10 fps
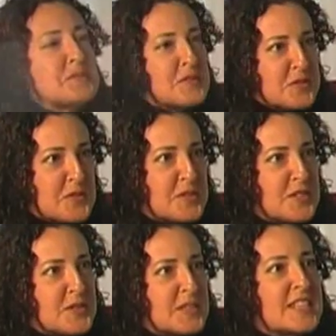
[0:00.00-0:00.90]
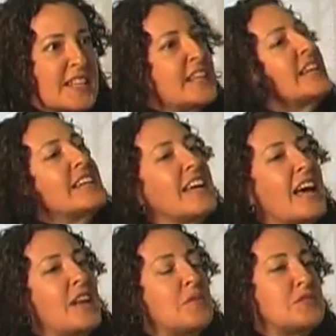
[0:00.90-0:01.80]
of school districts in Licking
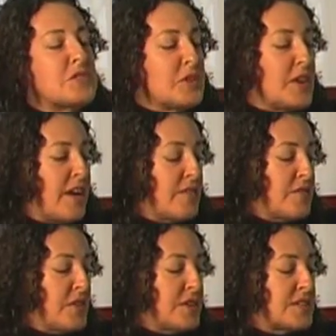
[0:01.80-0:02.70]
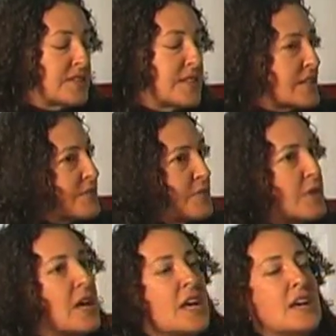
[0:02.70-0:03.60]
County. We certainly have a very successful
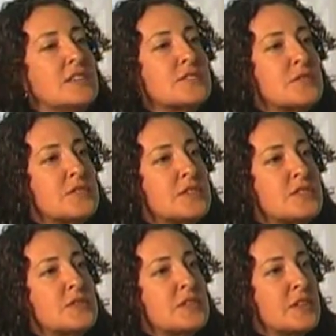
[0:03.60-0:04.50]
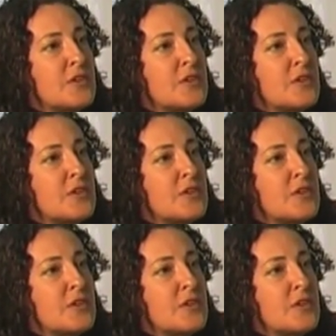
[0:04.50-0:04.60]
school district in